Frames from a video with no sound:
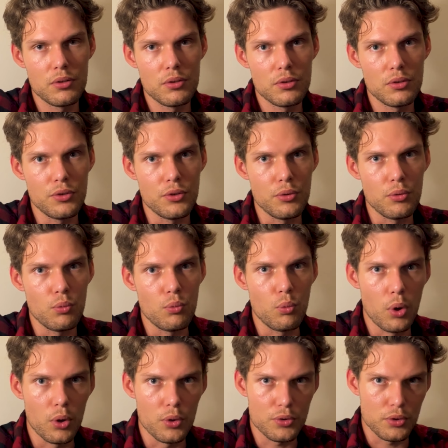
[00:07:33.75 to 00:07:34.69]
you
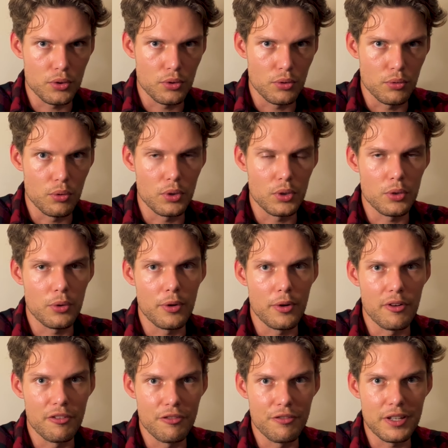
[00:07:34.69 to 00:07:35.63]
want to do or your
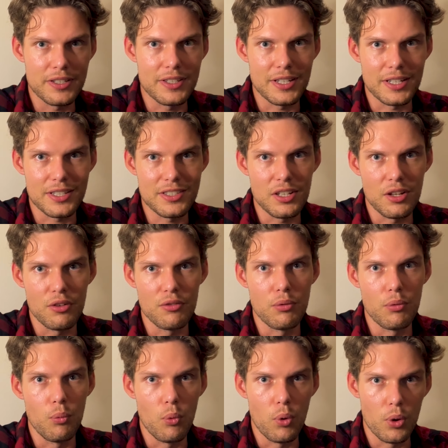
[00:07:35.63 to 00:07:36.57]
authentic self
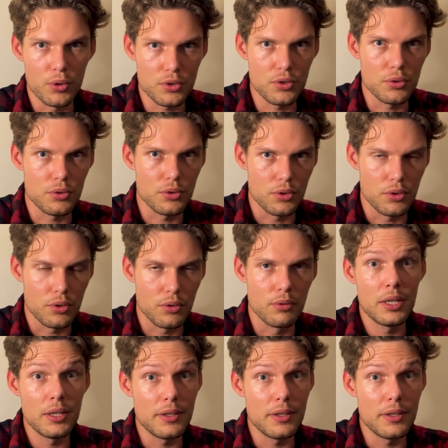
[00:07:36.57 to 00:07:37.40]
wants you to do.